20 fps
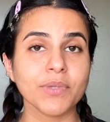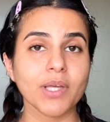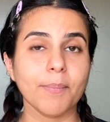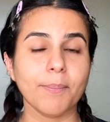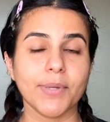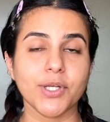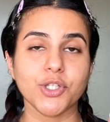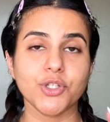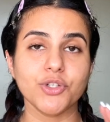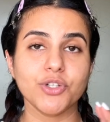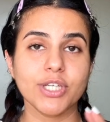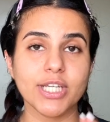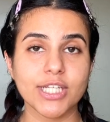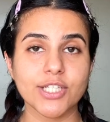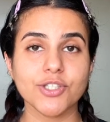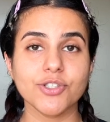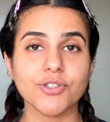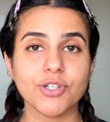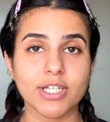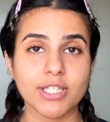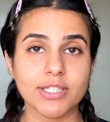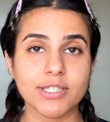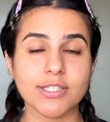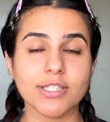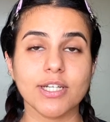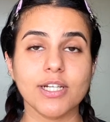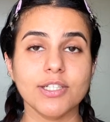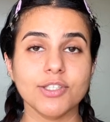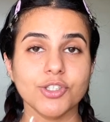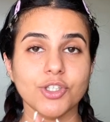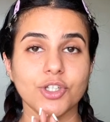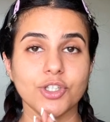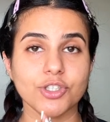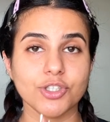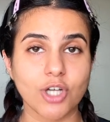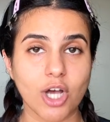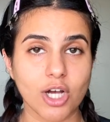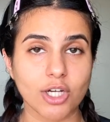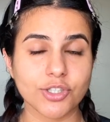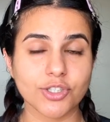but you need to consult your
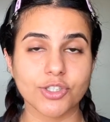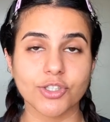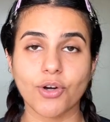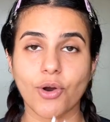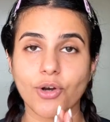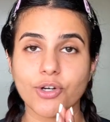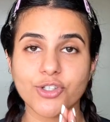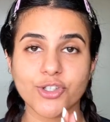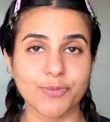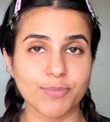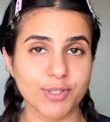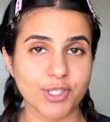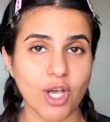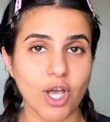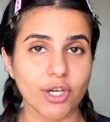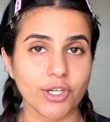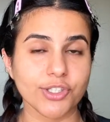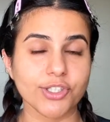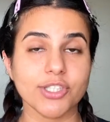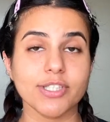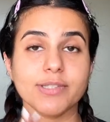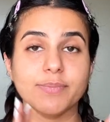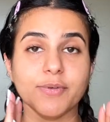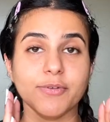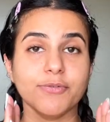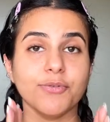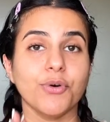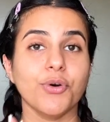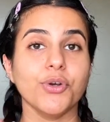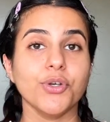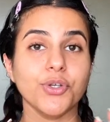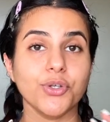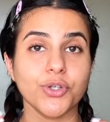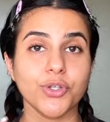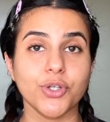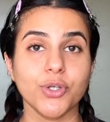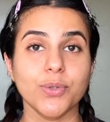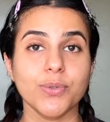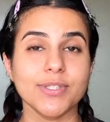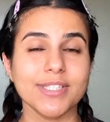doctor or dermatologist before
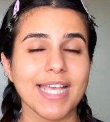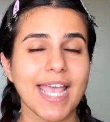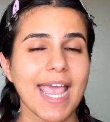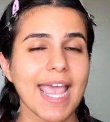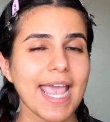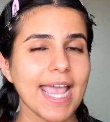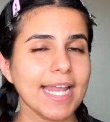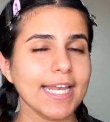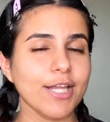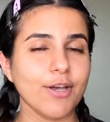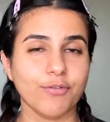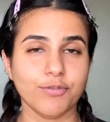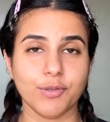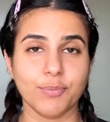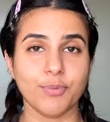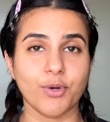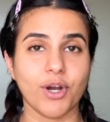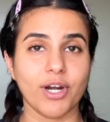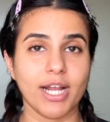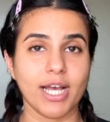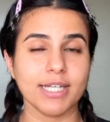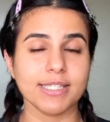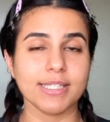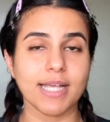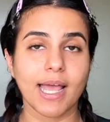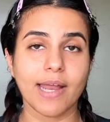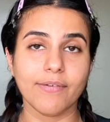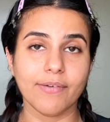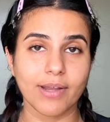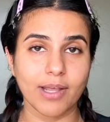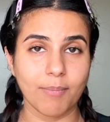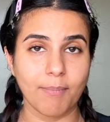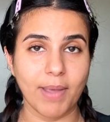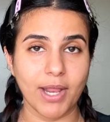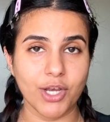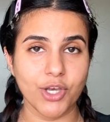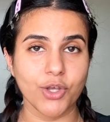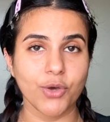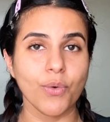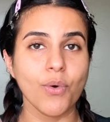you use any of the products I
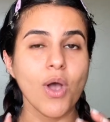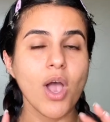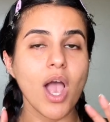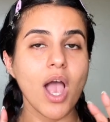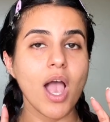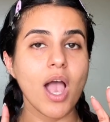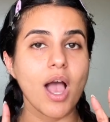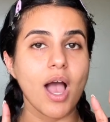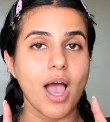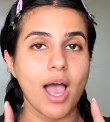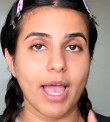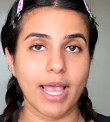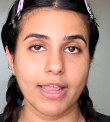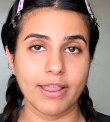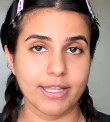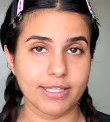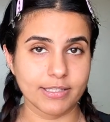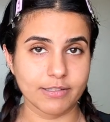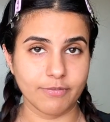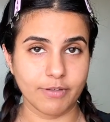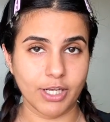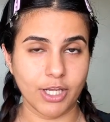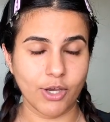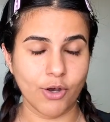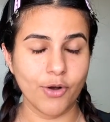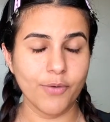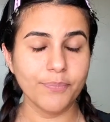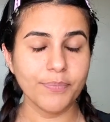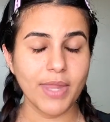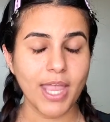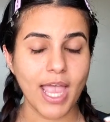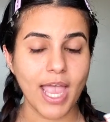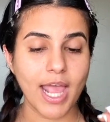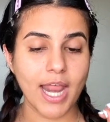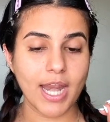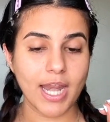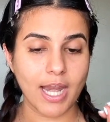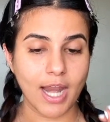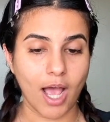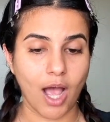recommend you in this video.
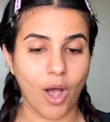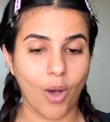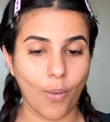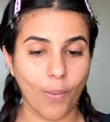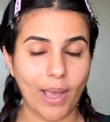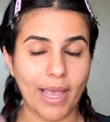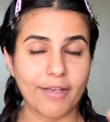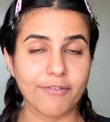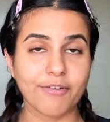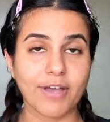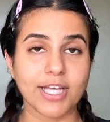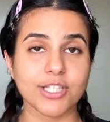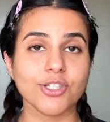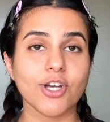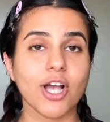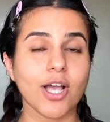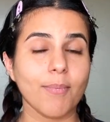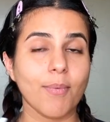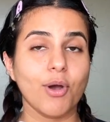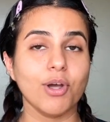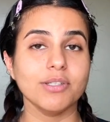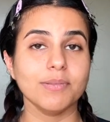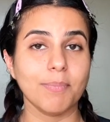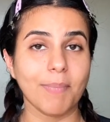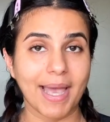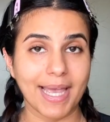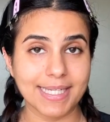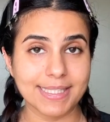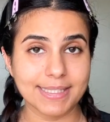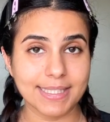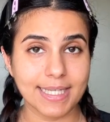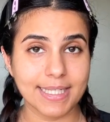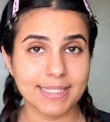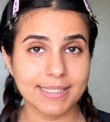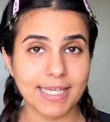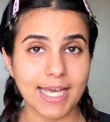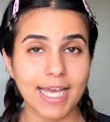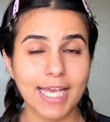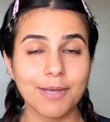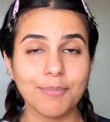Now, if I talk about my skin
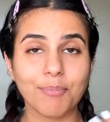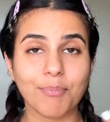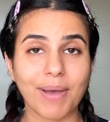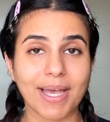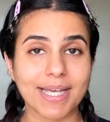type